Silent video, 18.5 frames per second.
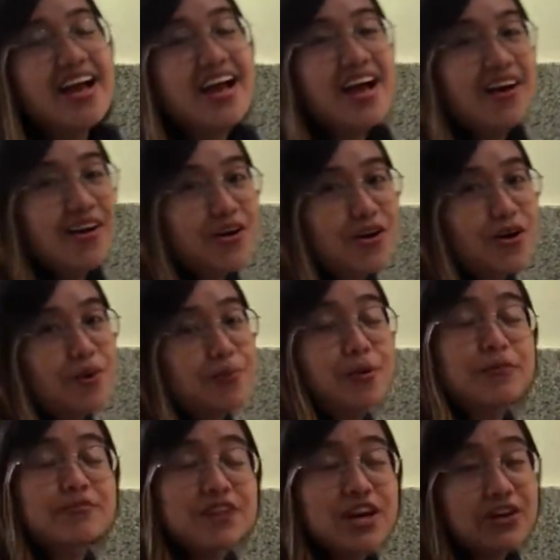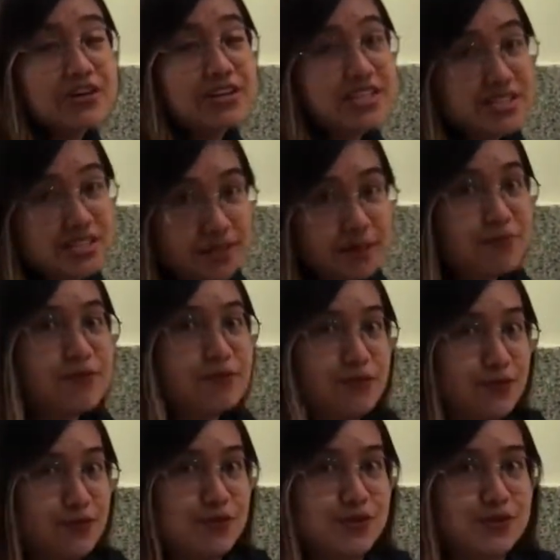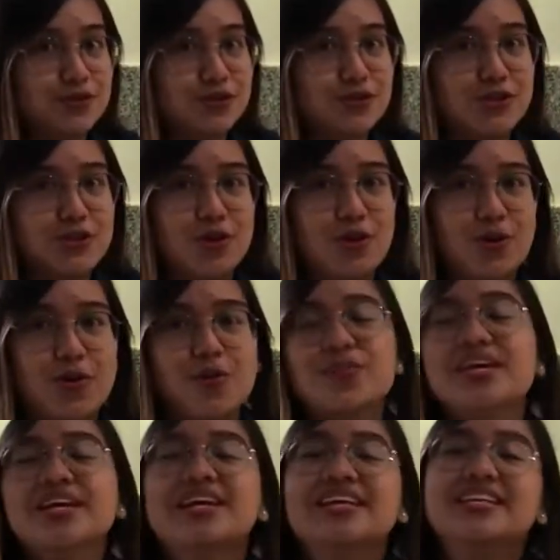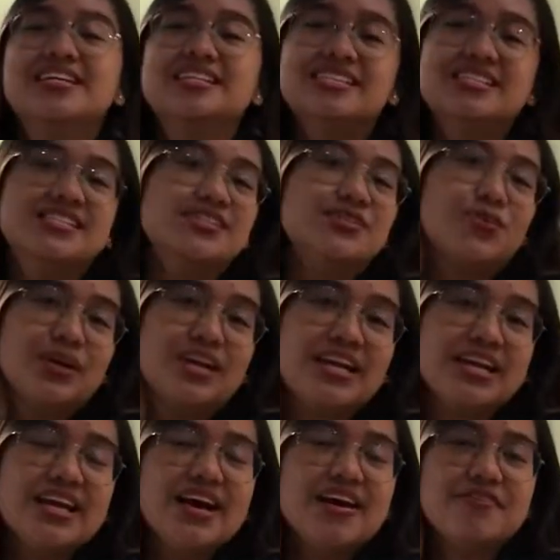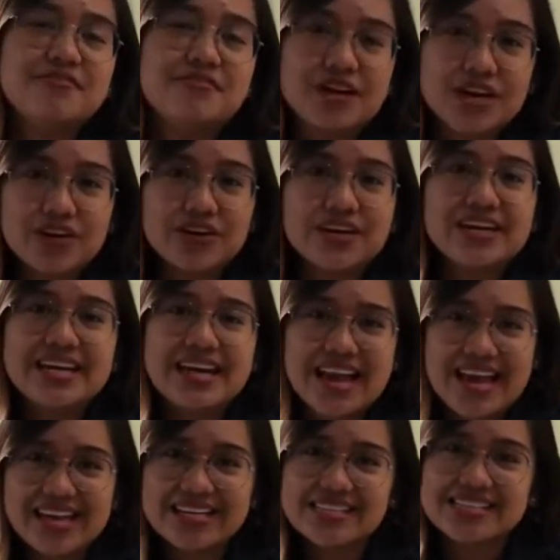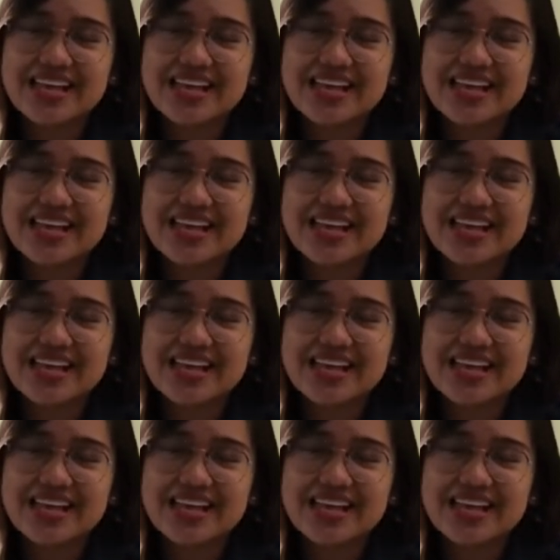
or preparing some food. So this is really a very nice